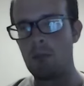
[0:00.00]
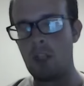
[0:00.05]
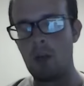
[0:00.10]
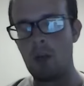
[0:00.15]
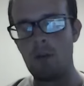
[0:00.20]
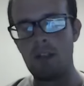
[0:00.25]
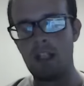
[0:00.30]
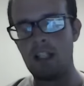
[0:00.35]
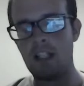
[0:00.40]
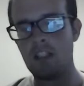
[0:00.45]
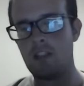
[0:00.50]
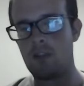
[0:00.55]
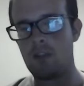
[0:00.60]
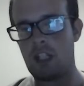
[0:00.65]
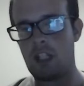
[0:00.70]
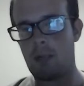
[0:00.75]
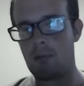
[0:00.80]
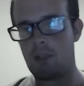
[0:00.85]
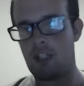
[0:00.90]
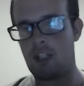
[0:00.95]
Going into the
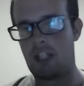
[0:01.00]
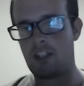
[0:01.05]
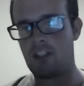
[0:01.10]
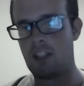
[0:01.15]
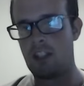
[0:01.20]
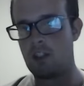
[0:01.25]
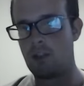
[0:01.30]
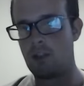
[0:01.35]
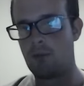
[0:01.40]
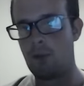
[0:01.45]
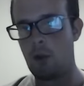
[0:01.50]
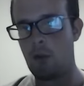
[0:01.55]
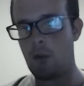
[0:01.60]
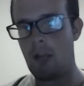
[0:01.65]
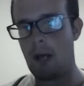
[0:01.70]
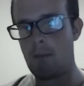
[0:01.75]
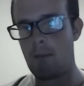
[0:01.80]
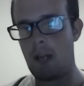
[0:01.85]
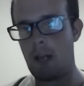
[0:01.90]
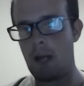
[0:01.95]
Championship next season, do you feel
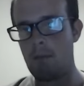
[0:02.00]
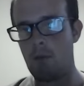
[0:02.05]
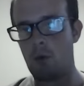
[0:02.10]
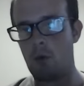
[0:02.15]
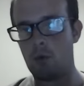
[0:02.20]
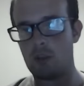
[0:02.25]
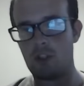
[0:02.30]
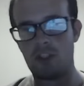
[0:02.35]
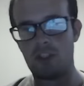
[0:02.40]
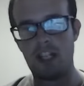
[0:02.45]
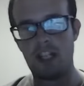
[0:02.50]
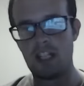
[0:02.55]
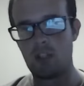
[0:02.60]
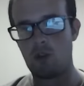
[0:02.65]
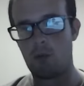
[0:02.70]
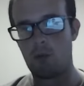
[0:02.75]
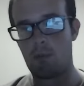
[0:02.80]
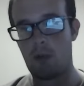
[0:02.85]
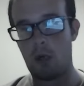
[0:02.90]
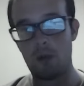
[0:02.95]
like Blackpool just need
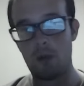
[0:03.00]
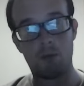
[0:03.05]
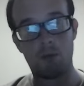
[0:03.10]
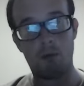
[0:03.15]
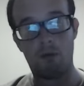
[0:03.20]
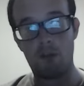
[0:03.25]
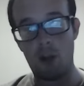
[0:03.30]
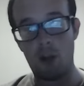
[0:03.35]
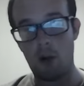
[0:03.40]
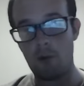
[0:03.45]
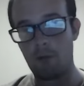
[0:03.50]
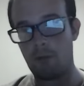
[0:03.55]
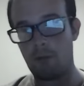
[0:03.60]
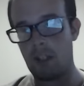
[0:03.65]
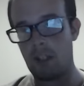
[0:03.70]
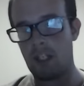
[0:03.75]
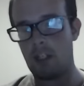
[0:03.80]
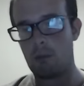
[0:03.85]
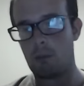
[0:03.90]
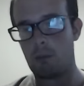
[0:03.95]
to approach it with no
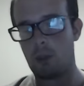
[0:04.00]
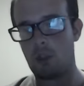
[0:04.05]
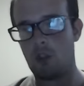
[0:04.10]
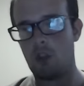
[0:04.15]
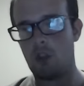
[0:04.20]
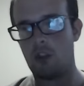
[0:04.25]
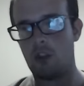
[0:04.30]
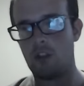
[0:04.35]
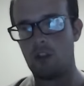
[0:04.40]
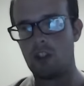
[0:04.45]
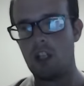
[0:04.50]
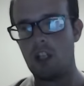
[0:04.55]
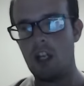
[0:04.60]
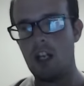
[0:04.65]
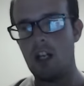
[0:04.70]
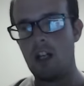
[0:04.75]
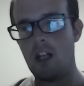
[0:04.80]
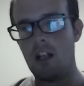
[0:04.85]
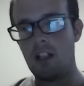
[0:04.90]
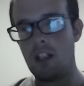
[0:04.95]
fear? Because,
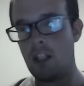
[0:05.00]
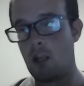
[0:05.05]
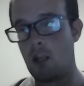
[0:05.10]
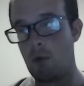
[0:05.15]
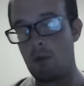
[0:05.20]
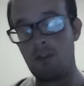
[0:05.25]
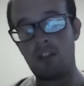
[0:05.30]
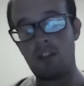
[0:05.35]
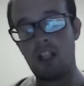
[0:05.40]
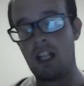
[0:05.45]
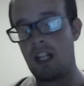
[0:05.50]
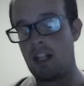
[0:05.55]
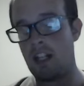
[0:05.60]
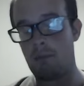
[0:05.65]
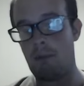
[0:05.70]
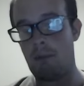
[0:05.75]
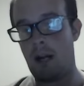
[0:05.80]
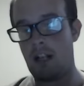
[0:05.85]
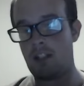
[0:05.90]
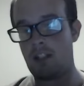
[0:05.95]
you know, we've seen it in
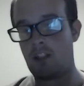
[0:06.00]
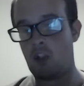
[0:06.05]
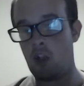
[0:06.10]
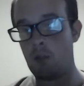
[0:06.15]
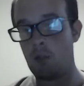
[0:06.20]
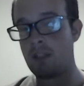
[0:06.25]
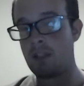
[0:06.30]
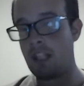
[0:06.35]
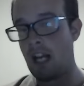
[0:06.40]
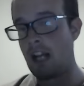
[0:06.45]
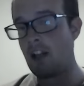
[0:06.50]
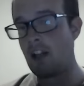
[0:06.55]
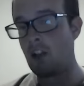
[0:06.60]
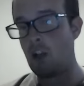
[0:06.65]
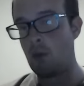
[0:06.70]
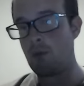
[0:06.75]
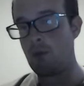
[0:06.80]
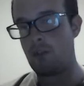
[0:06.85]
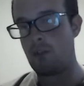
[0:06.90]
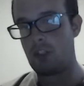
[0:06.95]
the past. Clubs can
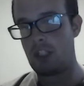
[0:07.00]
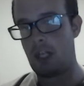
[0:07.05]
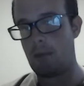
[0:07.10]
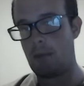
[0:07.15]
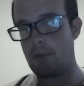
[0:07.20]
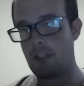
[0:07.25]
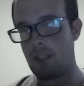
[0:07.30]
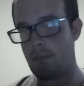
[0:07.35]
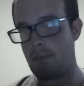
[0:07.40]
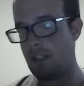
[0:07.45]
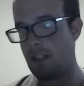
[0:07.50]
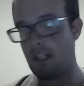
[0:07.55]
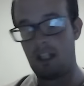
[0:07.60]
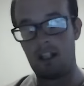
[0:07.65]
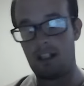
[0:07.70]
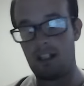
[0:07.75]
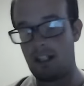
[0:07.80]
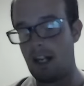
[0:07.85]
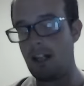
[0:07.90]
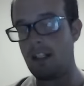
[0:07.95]
go to the Championship
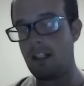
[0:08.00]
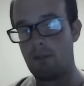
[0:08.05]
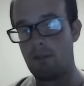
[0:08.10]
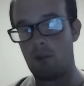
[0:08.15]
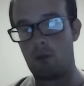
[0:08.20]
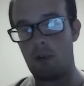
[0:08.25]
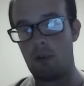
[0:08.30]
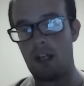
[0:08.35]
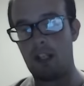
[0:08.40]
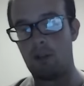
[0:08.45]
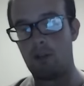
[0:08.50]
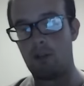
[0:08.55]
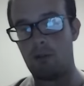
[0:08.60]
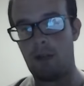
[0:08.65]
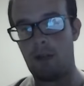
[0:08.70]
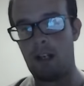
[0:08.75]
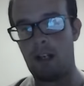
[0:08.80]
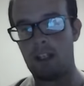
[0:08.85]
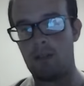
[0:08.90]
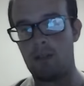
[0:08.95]
and can give a really good
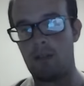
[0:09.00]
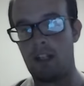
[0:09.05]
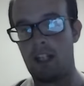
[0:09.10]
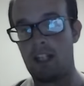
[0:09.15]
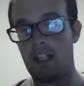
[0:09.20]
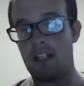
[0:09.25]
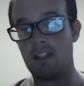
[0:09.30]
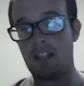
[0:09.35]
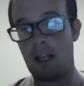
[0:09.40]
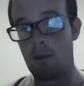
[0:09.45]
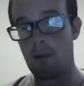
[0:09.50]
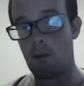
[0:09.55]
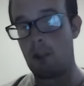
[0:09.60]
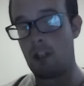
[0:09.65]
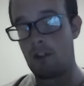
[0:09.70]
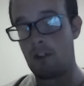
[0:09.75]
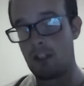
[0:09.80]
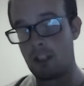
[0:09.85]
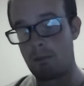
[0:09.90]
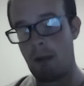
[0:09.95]
fight at it. And is that
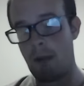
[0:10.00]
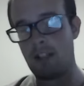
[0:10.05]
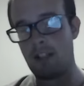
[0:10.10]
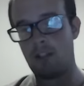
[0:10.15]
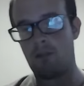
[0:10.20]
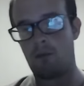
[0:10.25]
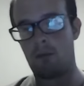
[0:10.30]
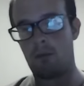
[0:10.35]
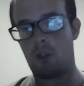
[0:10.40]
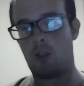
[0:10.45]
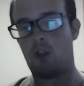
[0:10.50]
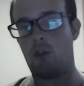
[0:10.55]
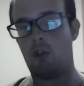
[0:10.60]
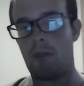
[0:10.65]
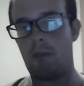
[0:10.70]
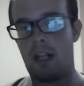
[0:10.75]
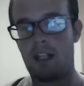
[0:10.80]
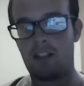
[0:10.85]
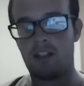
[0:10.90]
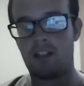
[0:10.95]
what you're expecting from the club
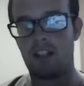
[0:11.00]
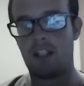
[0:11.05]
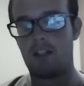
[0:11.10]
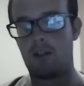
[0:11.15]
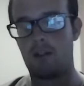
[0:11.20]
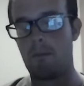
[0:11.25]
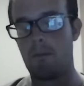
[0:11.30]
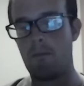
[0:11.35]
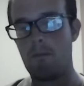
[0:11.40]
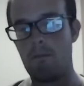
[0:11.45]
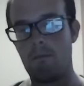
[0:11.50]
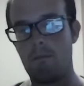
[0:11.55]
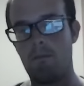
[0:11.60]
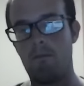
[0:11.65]
next season?